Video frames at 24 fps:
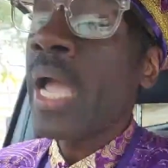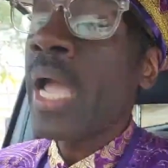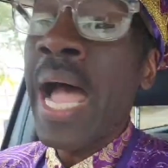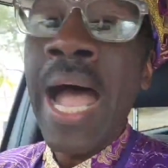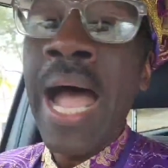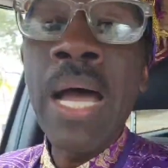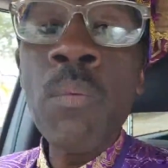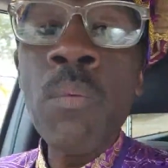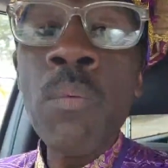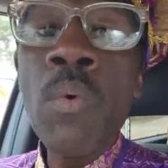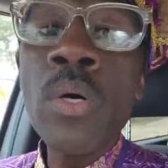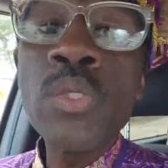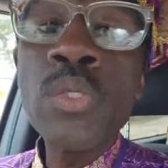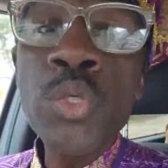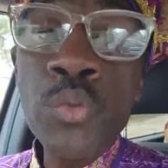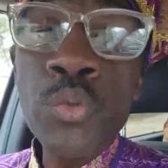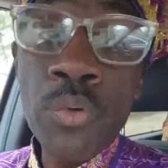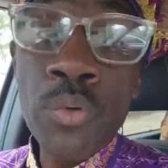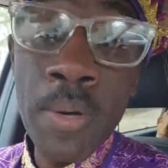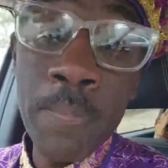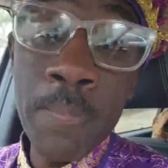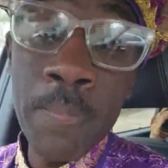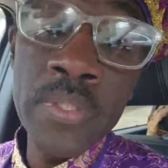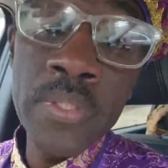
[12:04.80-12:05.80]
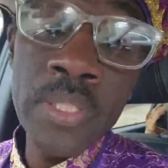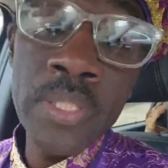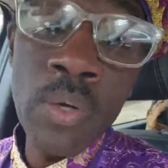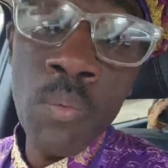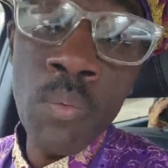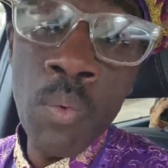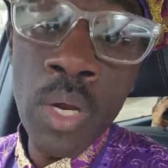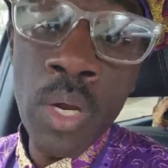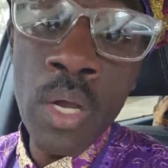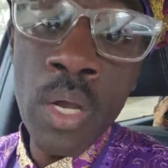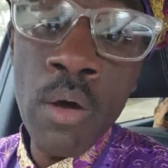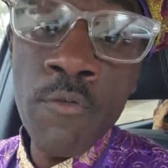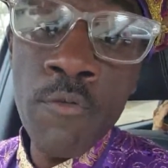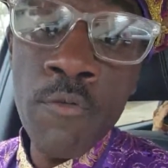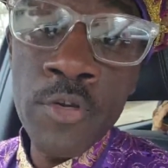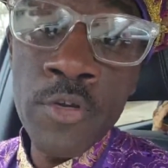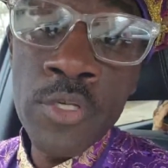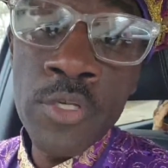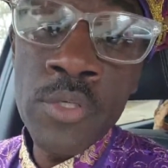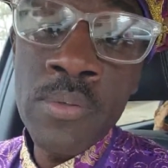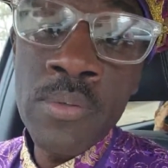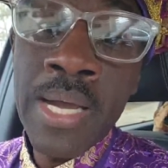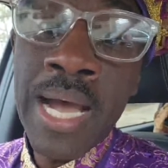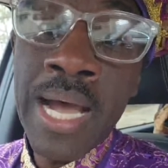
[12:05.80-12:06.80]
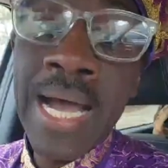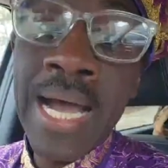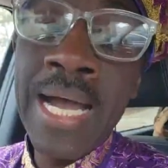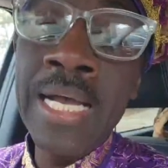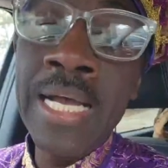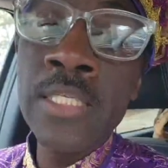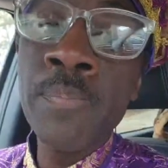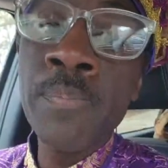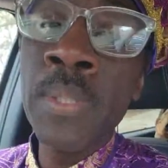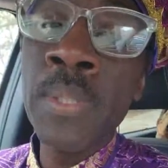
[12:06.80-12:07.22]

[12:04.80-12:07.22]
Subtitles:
I want to represent well for you guys